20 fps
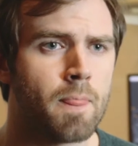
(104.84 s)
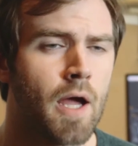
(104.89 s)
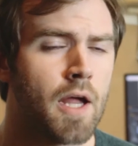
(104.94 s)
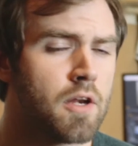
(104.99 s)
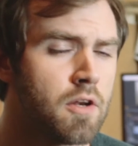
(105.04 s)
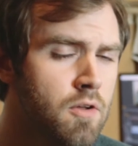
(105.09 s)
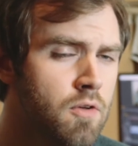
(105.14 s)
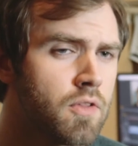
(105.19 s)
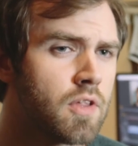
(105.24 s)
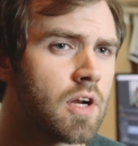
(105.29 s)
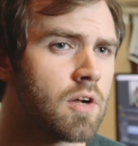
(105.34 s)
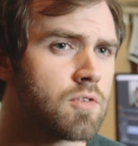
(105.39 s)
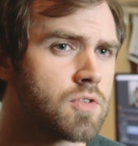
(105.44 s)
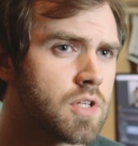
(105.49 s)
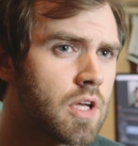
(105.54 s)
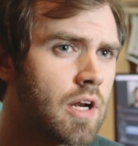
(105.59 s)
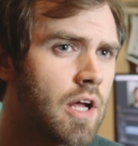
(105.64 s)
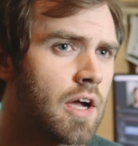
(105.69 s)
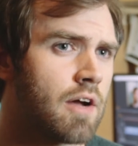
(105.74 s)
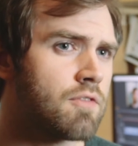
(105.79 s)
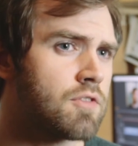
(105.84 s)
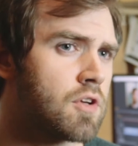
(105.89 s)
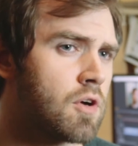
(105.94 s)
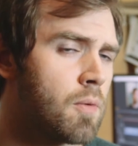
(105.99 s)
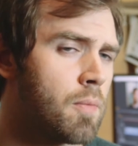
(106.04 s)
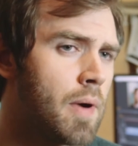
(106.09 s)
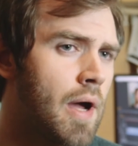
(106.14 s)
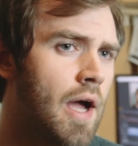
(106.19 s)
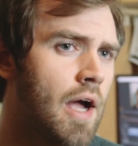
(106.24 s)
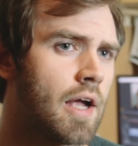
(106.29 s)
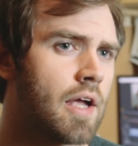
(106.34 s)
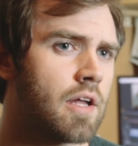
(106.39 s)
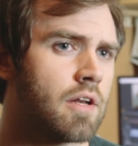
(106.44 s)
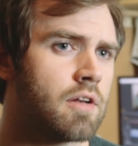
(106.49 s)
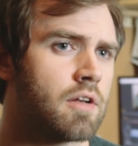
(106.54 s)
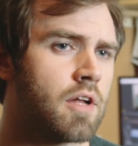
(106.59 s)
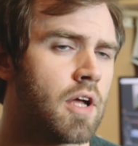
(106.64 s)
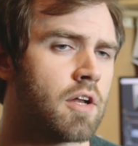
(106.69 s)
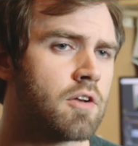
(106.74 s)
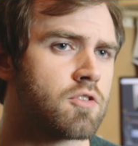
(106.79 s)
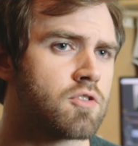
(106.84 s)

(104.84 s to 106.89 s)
I knew that I was going to have to go back and